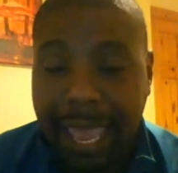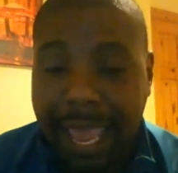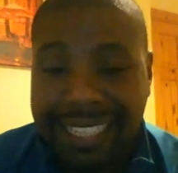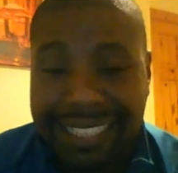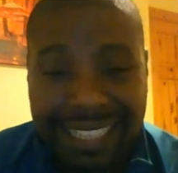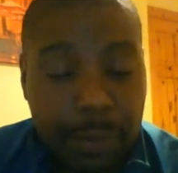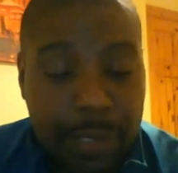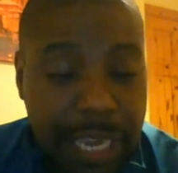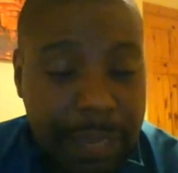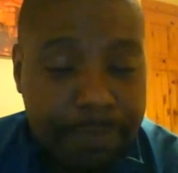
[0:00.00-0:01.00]
And that
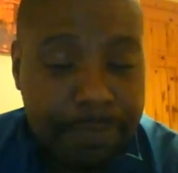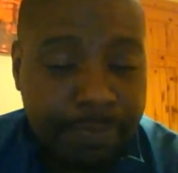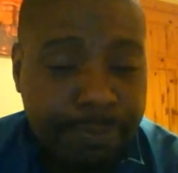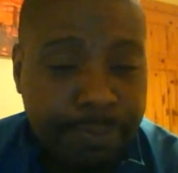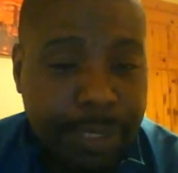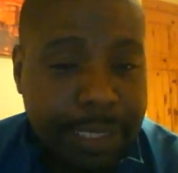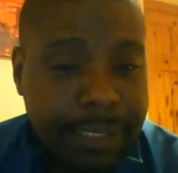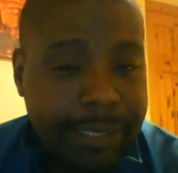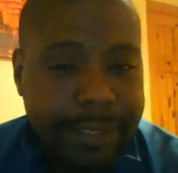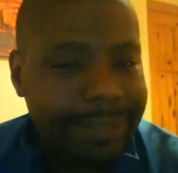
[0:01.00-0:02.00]
was it.
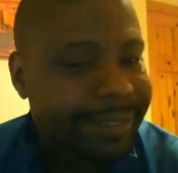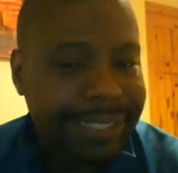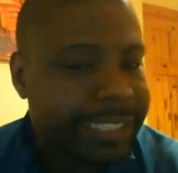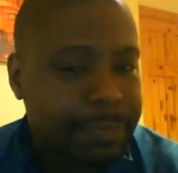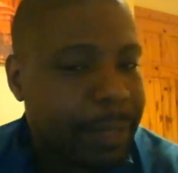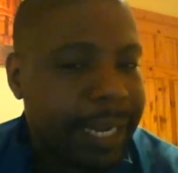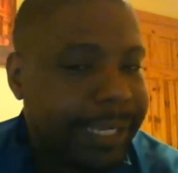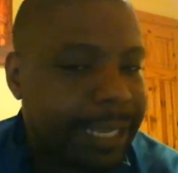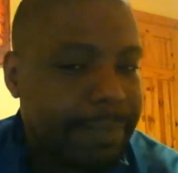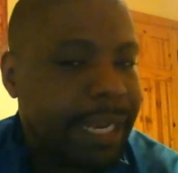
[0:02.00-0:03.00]
The
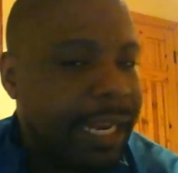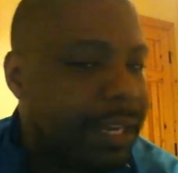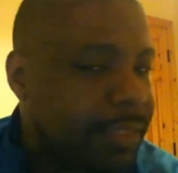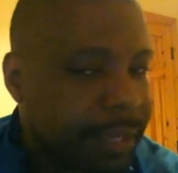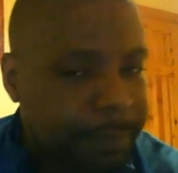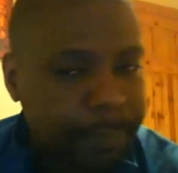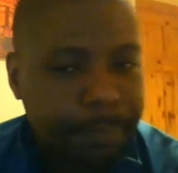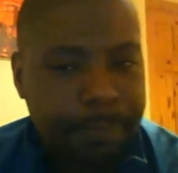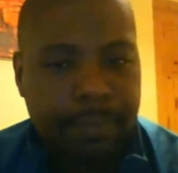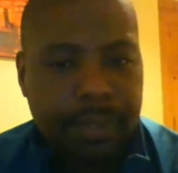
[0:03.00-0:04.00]
speed didn't mean
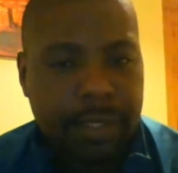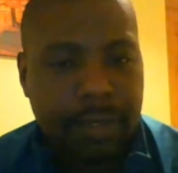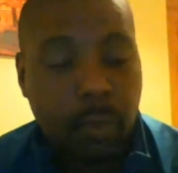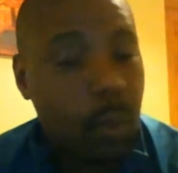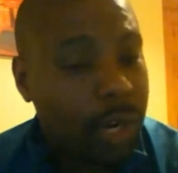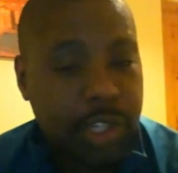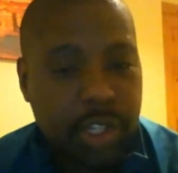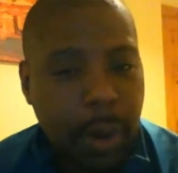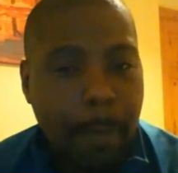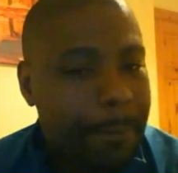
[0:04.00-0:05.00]
anything.
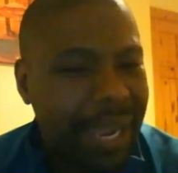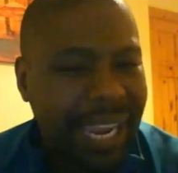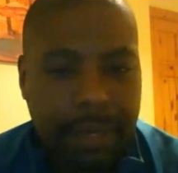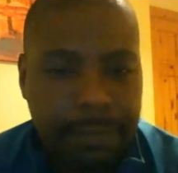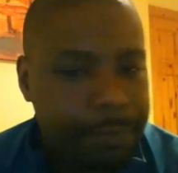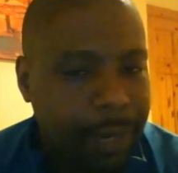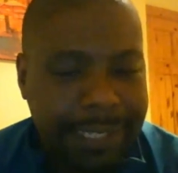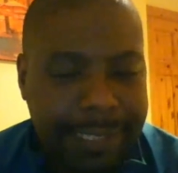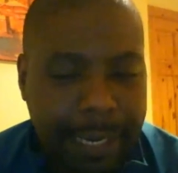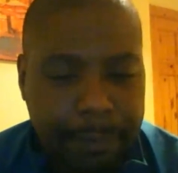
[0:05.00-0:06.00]
One shot, bang,
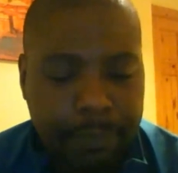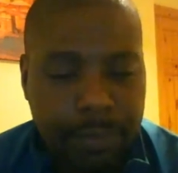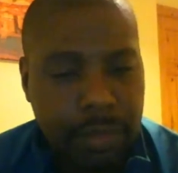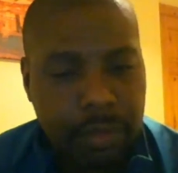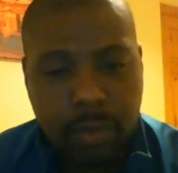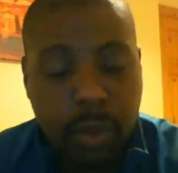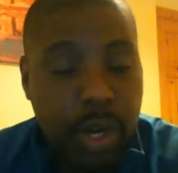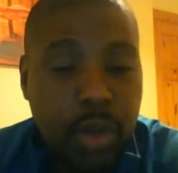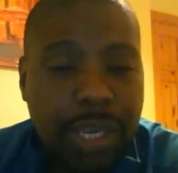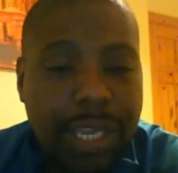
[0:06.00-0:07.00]
fight done.
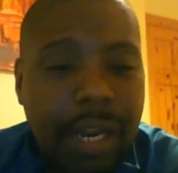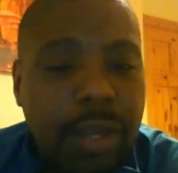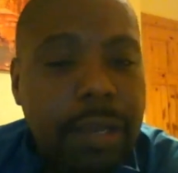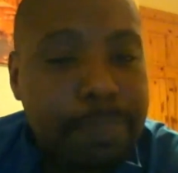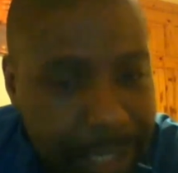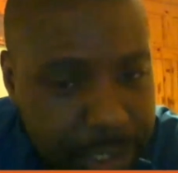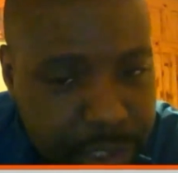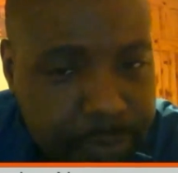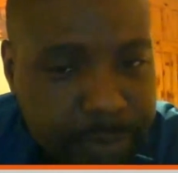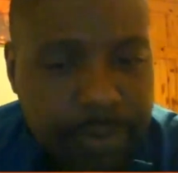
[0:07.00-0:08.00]
We knew Canelo could
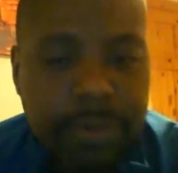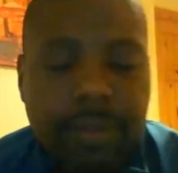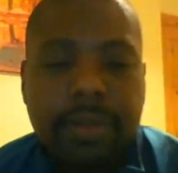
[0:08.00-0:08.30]
punch.